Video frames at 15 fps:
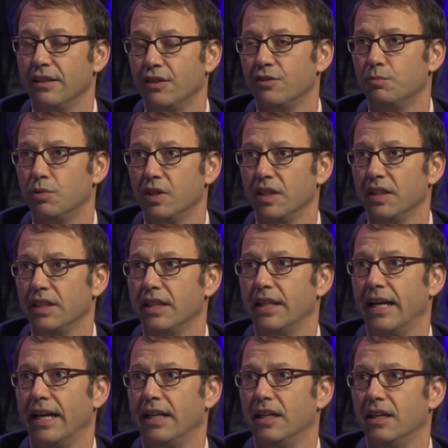this morning,
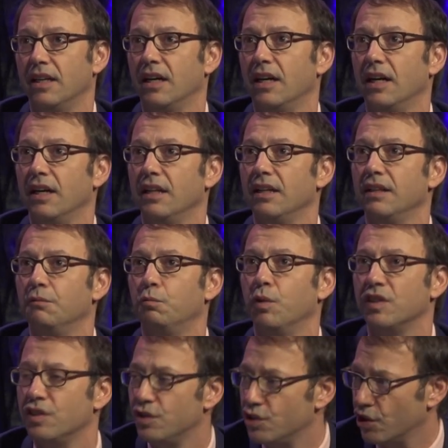that uh,
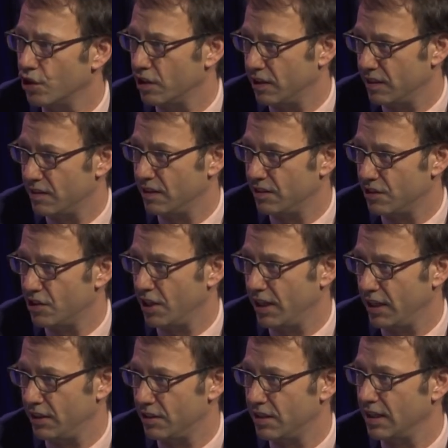what's a journalist has
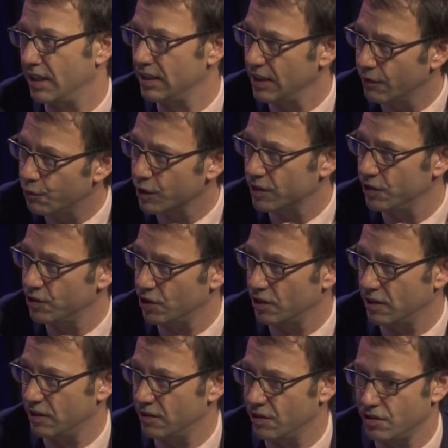changed. The idea of what's a
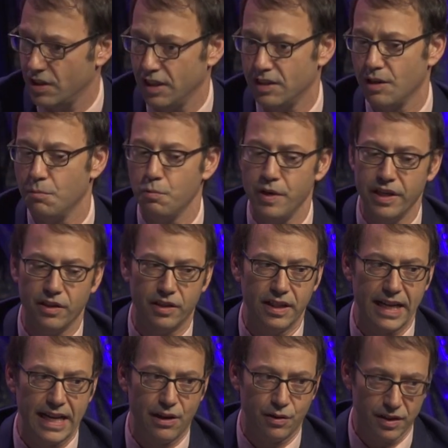journalist has changed. Yeah. And we are
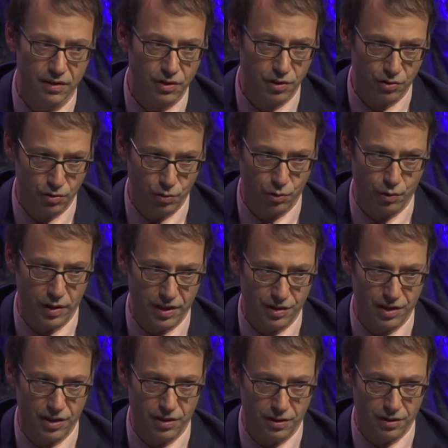now, and this goes to a
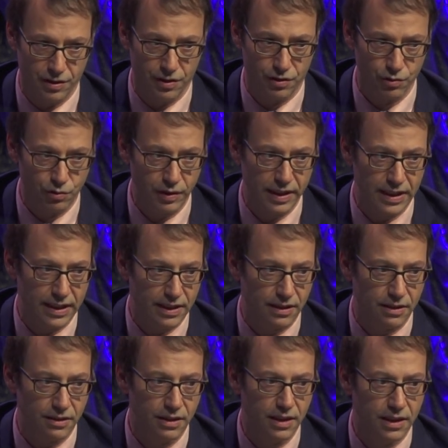question on the screen
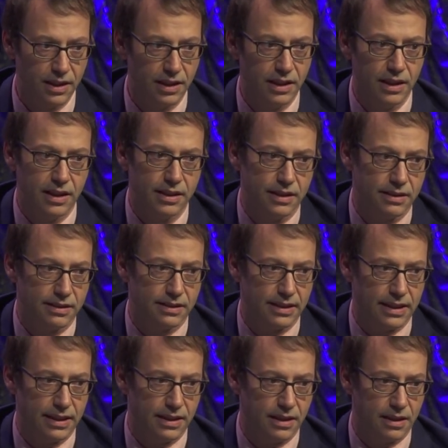here that
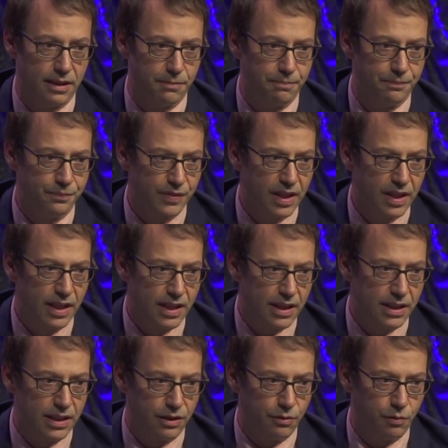said, um,
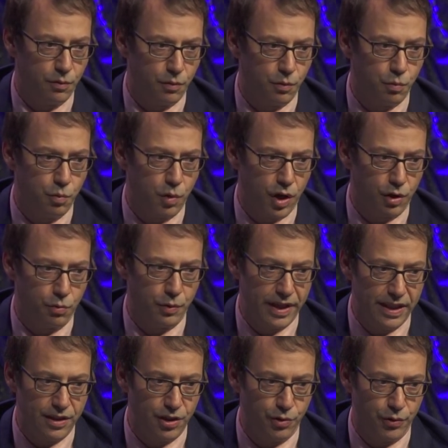you know, what are we
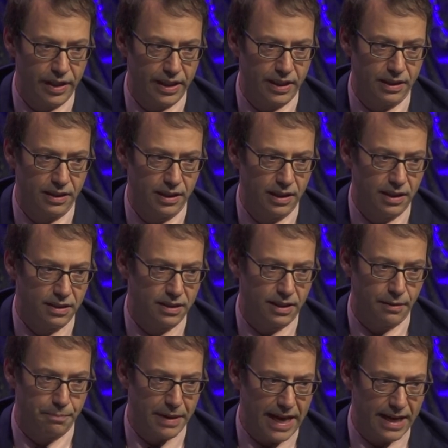doing to
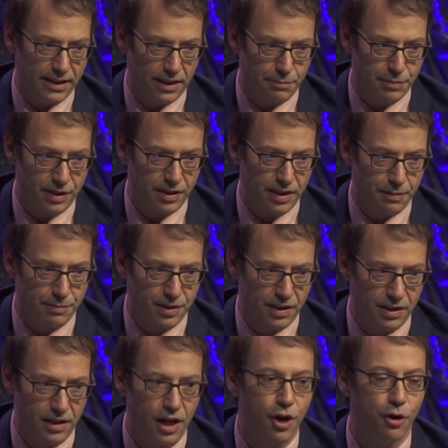combat the
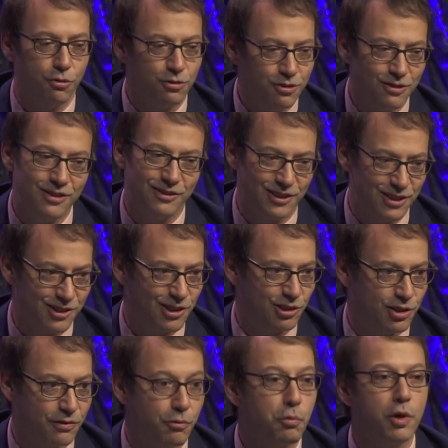perception? Oh, this is a little
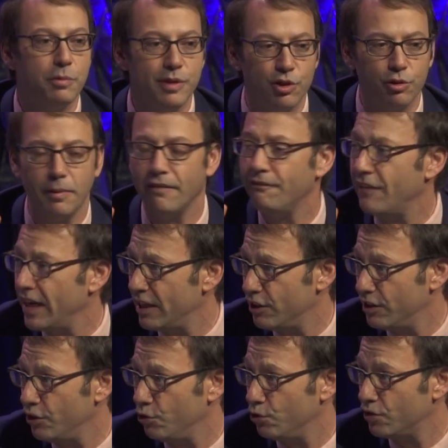different. What are we doing about fake
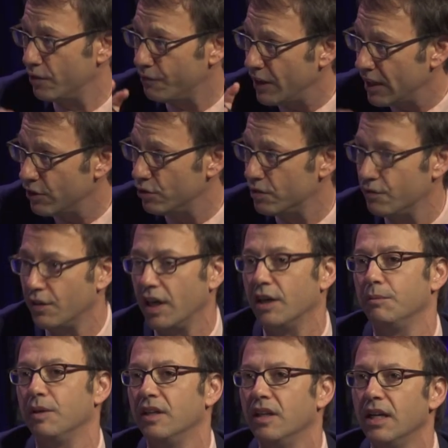news, the fake news right.
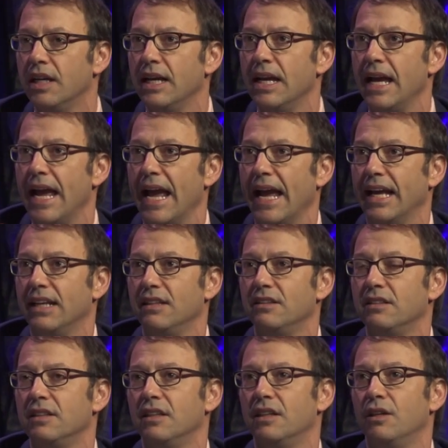environment? And
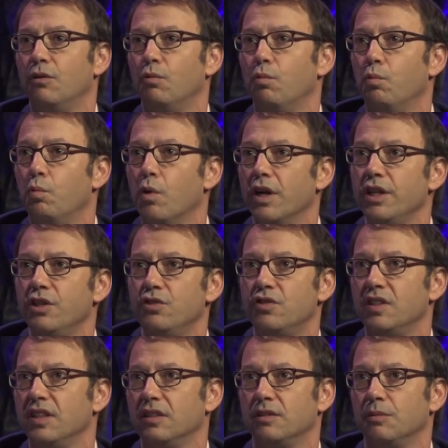what do you
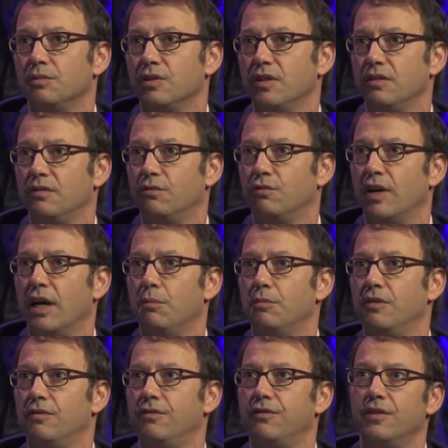see in terms of the realm
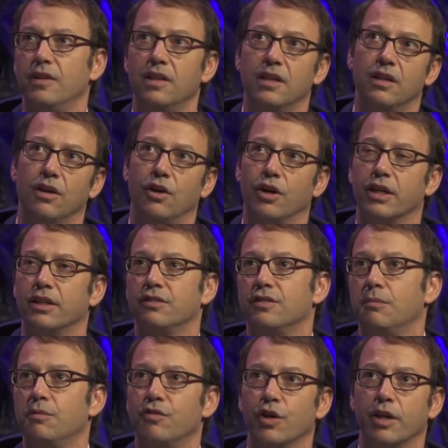of our,
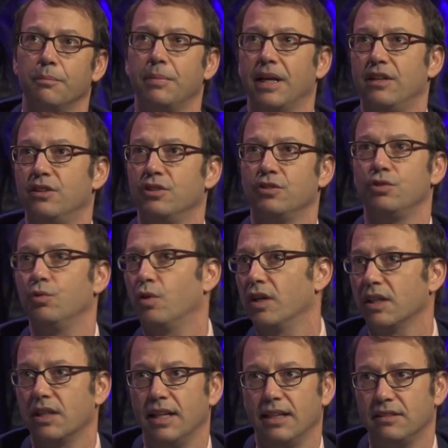some of our competitors who
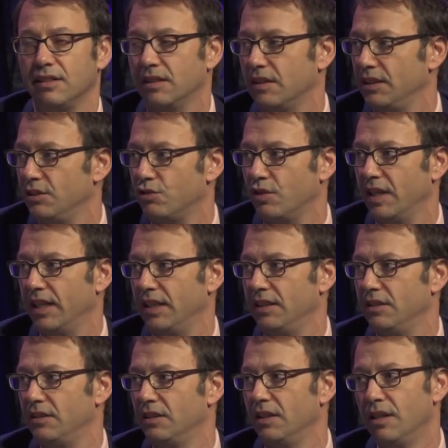aren't classically
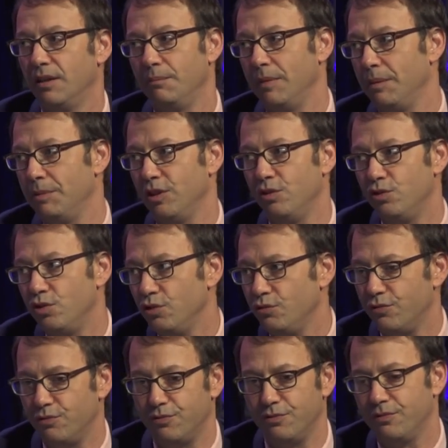trained, yeah. maybe who do
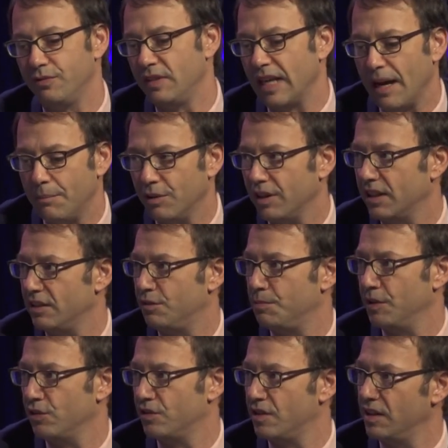dabble in
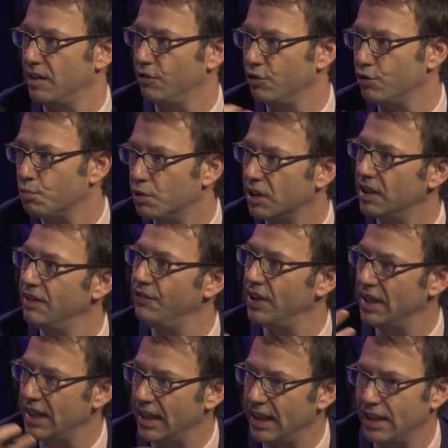conspiracy theories? We're
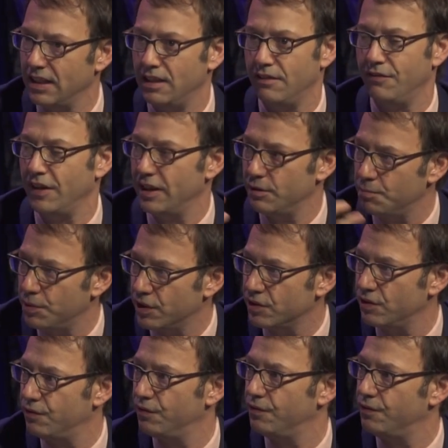living in a Facebook.
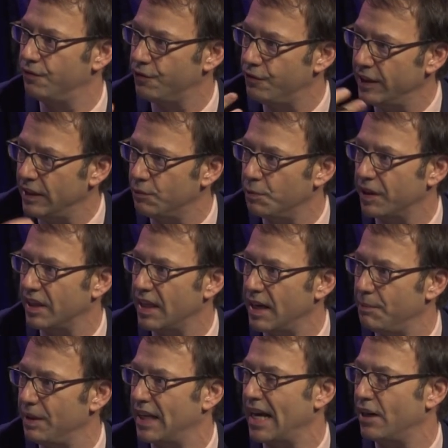Yeah feed with
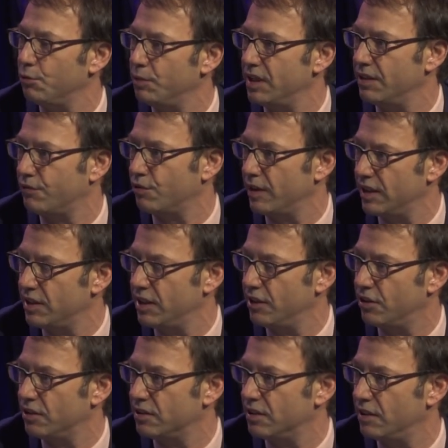them, and how do we differentiate
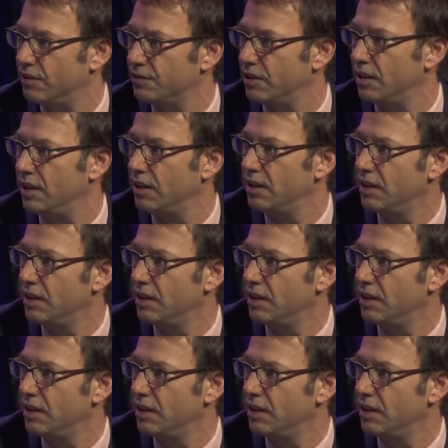ourselves yeah. in that?